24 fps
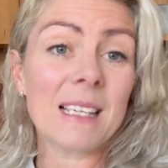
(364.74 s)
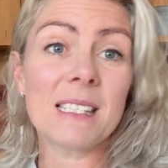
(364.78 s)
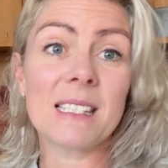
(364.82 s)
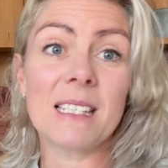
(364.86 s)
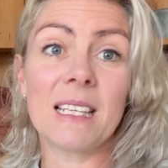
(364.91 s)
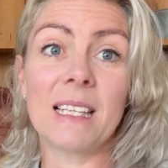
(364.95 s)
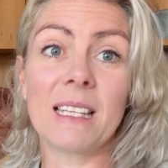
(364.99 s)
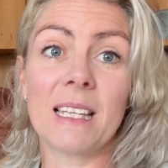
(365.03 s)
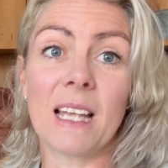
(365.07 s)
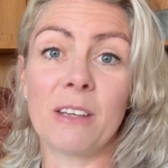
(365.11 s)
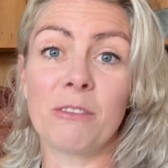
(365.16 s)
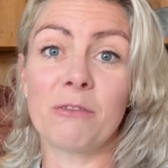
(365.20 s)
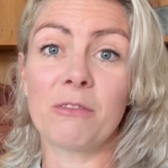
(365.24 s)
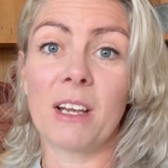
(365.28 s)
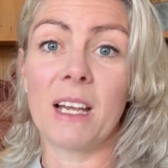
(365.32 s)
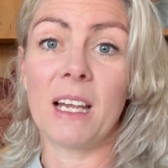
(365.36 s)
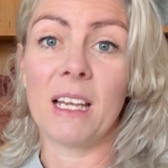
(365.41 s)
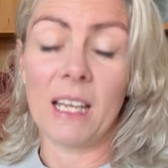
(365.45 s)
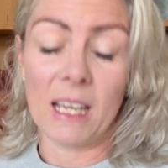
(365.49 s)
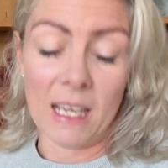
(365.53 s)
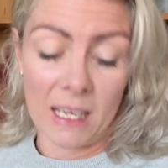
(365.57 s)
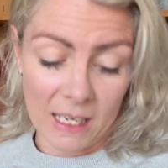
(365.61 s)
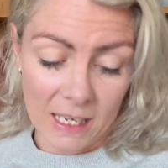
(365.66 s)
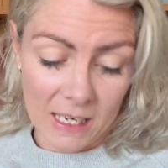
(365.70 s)
thing then
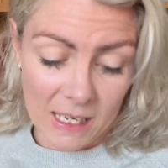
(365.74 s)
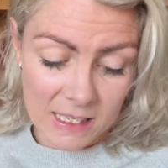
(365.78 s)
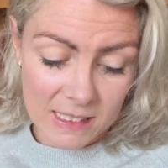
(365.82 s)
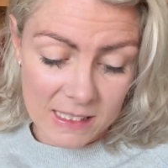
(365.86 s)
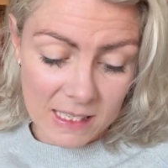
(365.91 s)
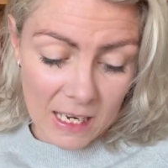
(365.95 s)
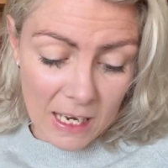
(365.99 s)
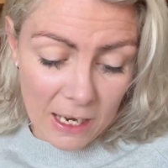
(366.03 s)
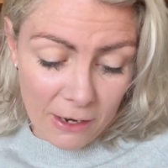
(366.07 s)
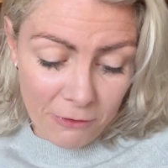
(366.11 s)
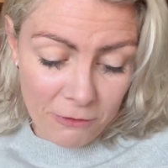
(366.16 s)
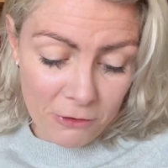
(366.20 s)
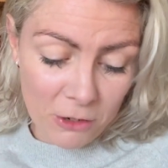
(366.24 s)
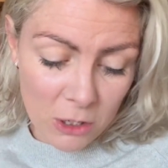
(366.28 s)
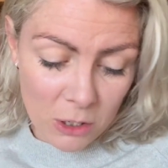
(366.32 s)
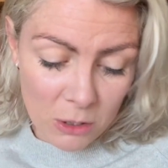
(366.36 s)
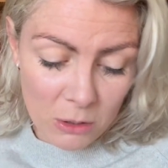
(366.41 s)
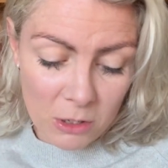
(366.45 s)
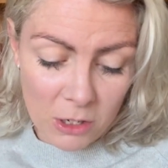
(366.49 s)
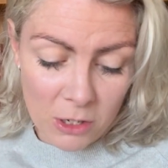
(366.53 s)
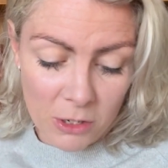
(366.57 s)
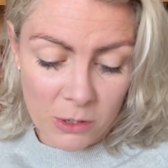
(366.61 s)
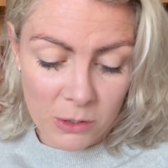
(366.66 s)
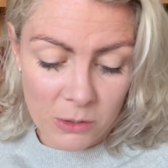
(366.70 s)
really is if
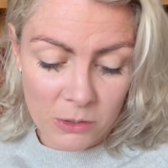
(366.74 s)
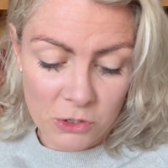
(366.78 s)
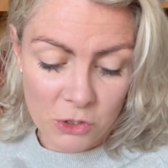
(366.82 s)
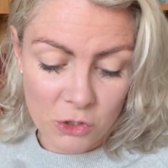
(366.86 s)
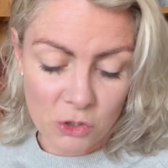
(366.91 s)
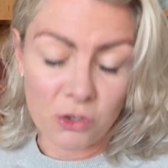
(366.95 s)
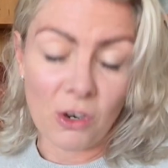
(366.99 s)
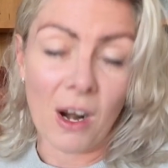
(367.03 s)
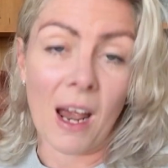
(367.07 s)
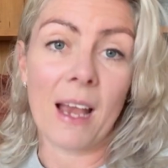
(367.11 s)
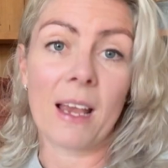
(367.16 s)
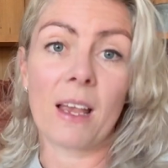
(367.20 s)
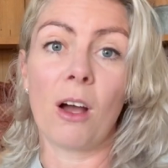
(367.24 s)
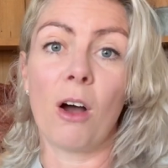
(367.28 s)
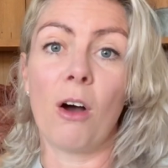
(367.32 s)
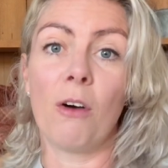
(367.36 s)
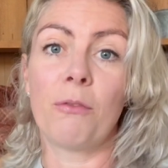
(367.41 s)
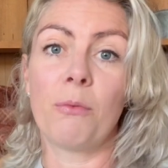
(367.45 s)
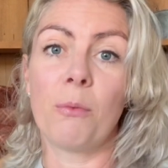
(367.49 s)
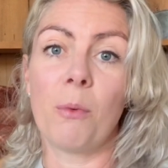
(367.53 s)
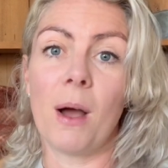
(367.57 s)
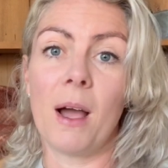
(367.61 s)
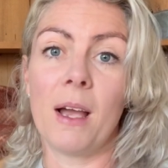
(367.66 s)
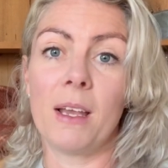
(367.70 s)
you lose track
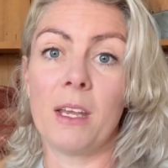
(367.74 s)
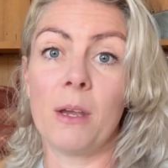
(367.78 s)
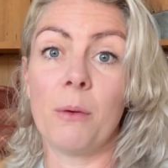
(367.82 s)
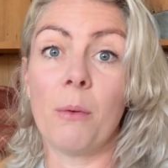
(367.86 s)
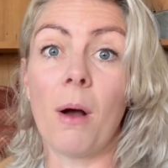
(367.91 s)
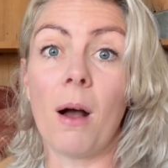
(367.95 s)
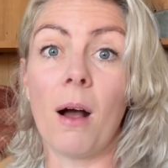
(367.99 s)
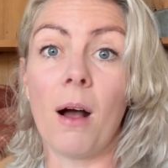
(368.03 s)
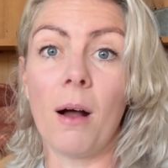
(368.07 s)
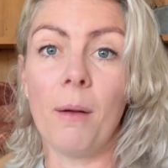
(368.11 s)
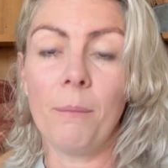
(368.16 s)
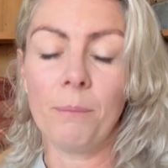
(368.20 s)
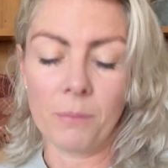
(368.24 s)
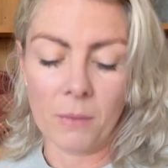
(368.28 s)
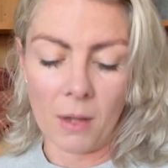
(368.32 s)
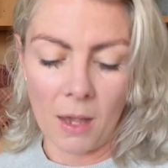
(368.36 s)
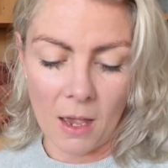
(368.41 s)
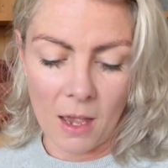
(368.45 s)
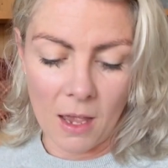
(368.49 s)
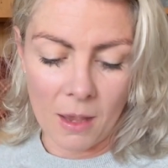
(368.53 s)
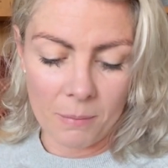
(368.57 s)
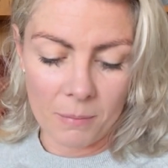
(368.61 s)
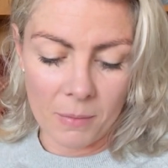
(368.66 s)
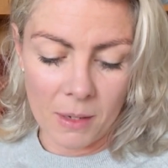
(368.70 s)
of where you are
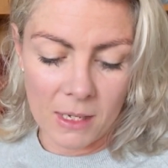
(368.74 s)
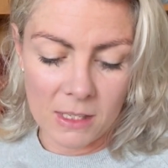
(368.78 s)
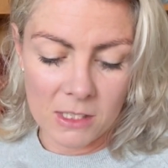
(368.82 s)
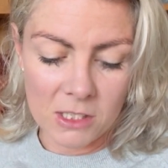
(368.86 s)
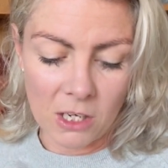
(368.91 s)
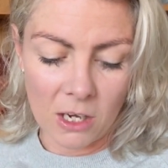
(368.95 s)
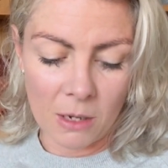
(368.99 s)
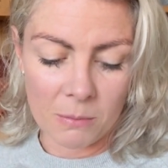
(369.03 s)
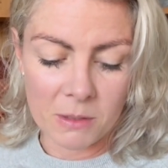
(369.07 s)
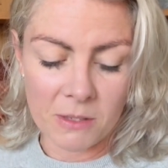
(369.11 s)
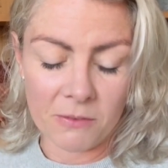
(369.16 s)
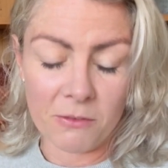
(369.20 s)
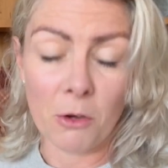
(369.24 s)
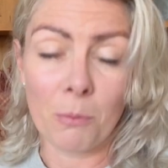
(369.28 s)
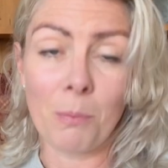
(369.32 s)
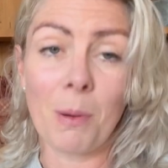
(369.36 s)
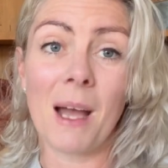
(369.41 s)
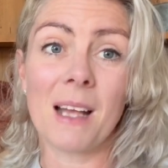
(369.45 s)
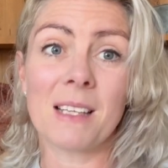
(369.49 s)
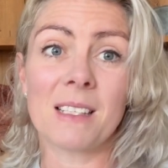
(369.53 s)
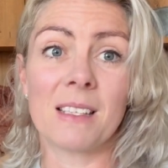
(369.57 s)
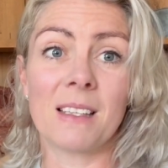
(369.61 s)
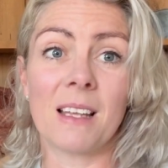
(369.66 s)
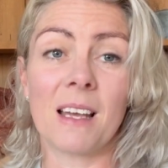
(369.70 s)
in terms of your
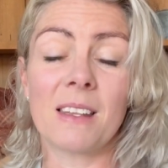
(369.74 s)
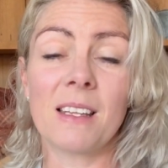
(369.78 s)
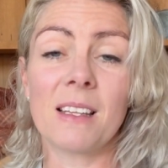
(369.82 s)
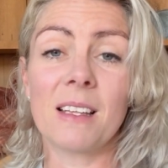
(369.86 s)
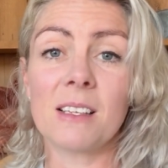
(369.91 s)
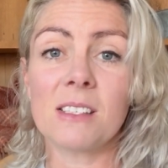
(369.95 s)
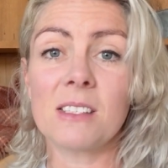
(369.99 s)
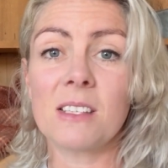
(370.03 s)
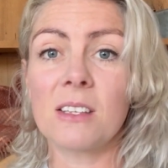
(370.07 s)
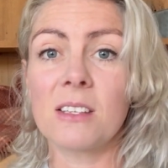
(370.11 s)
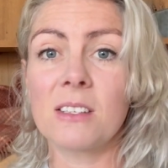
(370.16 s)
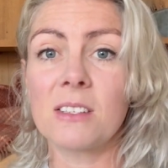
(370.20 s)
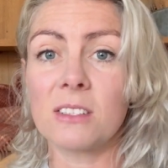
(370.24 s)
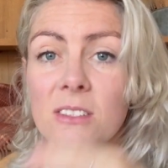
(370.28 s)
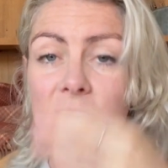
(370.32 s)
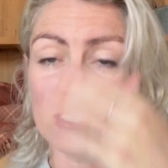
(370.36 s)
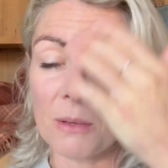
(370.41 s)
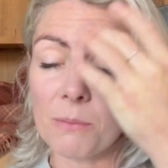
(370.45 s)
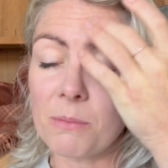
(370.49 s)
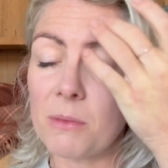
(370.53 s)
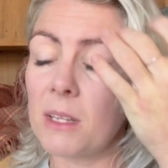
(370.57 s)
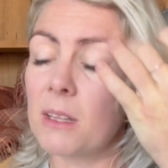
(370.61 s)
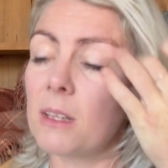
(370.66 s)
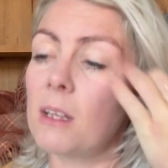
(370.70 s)
pattern, I think that's
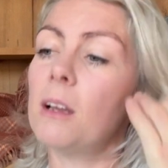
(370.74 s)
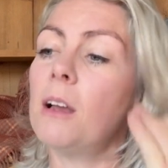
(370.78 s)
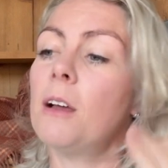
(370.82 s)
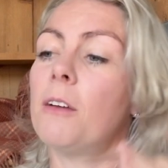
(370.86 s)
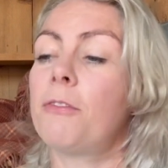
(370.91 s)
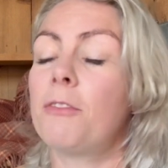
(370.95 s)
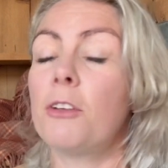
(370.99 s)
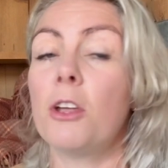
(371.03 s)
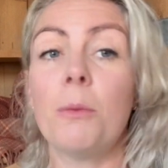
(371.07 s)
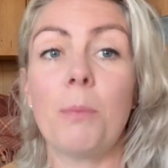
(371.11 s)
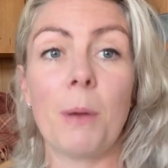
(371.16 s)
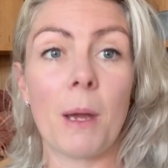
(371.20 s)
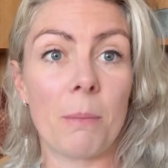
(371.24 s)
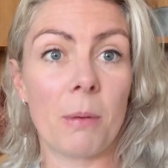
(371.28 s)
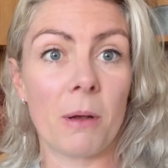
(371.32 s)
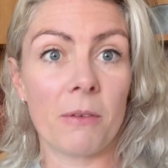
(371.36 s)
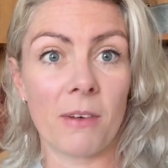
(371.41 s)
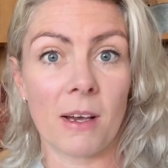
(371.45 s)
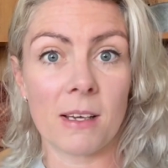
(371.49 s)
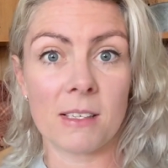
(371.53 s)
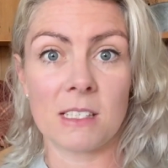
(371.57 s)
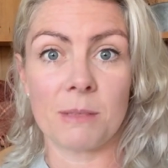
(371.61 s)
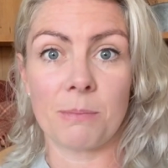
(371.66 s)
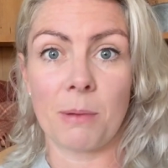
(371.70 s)
something that a few people have
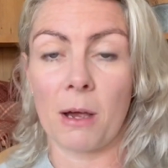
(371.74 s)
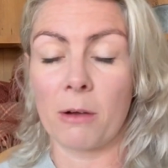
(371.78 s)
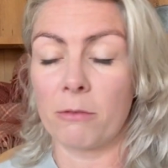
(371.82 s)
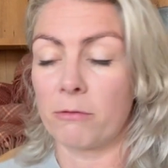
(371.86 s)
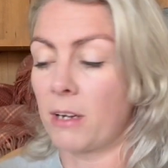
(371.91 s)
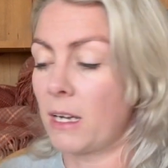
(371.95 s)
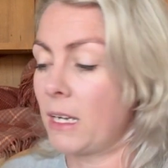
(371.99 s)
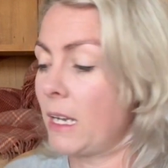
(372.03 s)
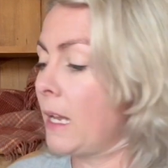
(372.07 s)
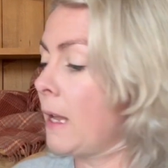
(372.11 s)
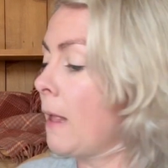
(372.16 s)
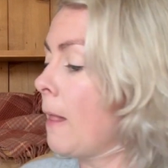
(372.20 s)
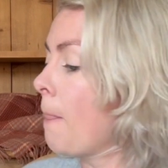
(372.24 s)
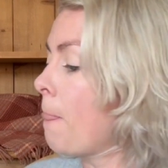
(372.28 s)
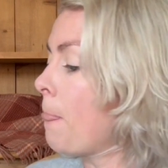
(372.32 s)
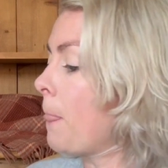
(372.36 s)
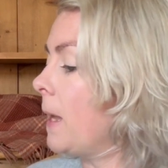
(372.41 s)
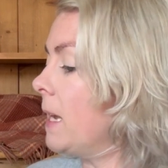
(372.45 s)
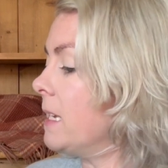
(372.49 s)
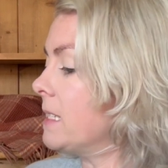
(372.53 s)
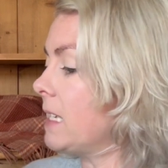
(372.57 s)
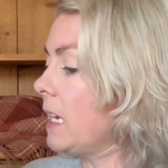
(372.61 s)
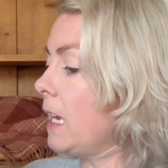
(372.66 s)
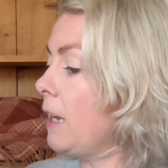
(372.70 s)
asked about really,
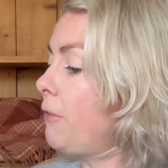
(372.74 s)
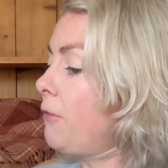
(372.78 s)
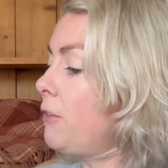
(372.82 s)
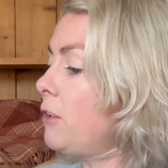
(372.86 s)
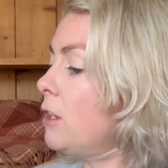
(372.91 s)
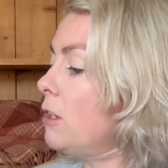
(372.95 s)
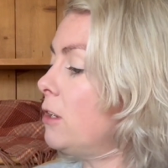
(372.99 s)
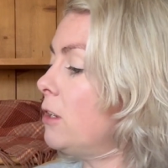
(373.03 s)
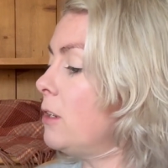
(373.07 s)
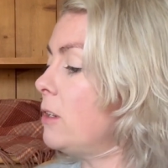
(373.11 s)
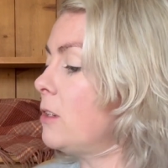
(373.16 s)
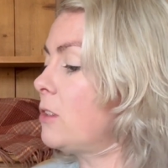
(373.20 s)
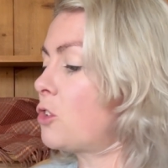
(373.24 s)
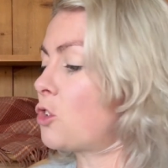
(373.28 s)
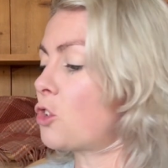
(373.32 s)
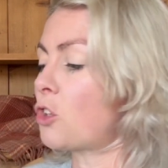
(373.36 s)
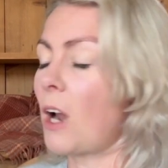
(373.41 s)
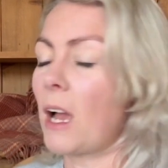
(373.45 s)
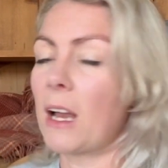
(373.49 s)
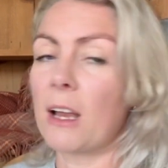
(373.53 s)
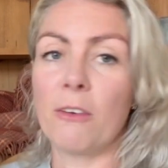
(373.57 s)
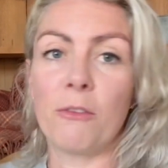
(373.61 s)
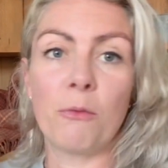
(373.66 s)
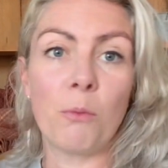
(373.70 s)
is if you lose
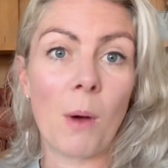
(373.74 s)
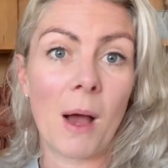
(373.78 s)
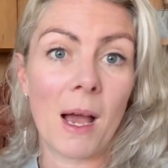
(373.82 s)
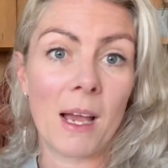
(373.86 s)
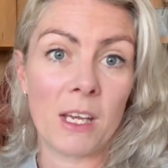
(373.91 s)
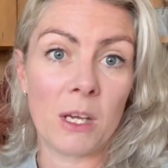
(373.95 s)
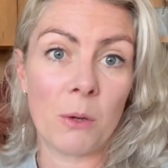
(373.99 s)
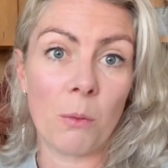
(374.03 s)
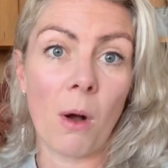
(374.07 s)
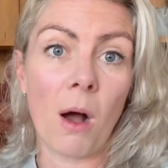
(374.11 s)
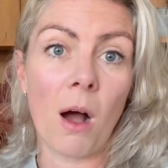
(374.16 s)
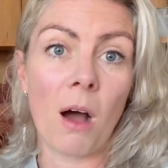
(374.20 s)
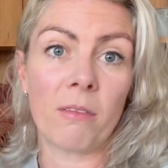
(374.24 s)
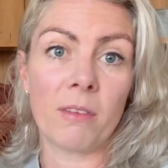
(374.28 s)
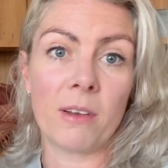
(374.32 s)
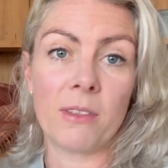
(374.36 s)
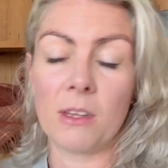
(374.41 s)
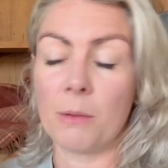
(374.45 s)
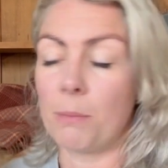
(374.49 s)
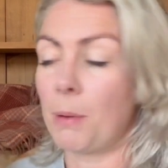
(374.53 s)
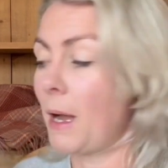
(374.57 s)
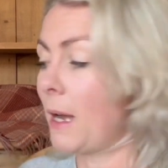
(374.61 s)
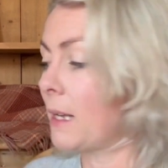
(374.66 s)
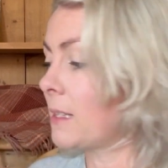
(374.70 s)
track of where you are
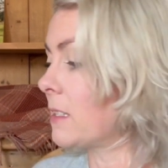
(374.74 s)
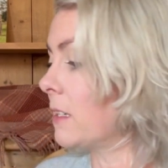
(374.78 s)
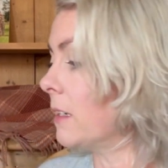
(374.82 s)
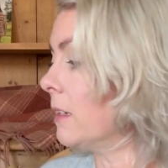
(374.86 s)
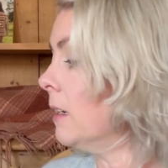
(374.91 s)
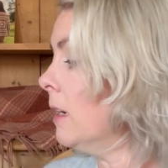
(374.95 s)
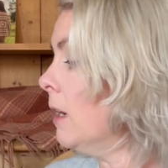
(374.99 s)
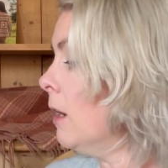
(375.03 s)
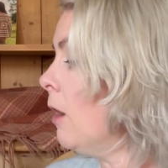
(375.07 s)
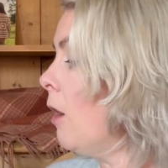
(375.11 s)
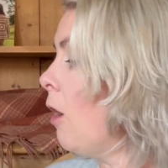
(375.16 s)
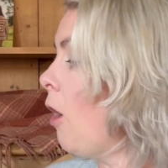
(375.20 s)
in the pattern.